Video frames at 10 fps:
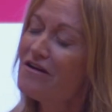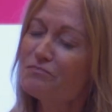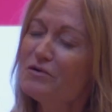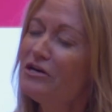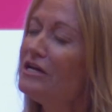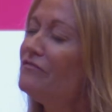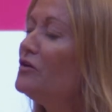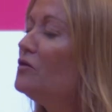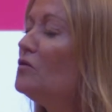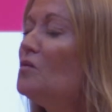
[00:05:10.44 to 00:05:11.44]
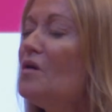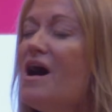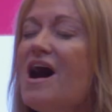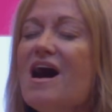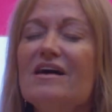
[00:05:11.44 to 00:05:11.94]
but if you
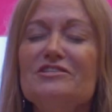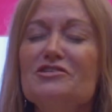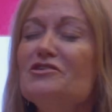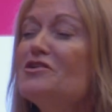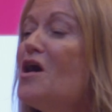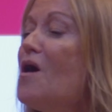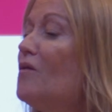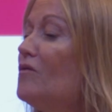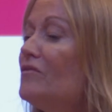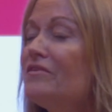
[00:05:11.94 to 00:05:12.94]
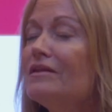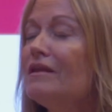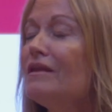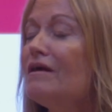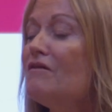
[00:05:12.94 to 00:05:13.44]
want to know the
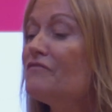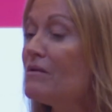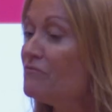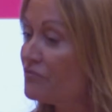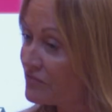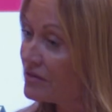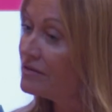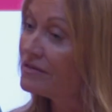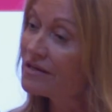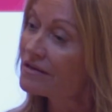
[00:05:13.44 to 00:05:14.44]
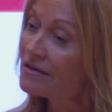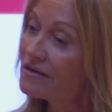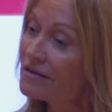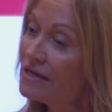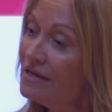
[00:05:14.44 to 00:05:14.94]
love I'm
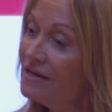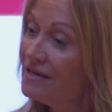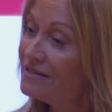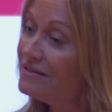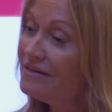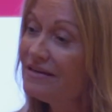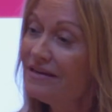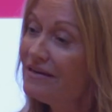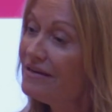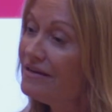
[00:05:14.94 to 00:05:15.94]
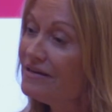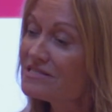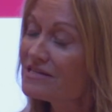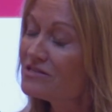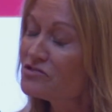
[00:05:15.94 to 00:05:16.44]
feeling,
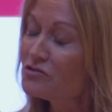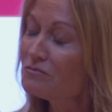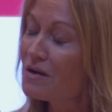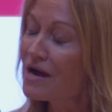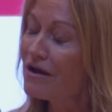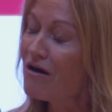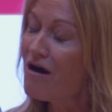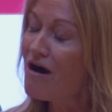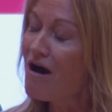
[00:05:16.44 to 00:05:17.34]
listen to my heart.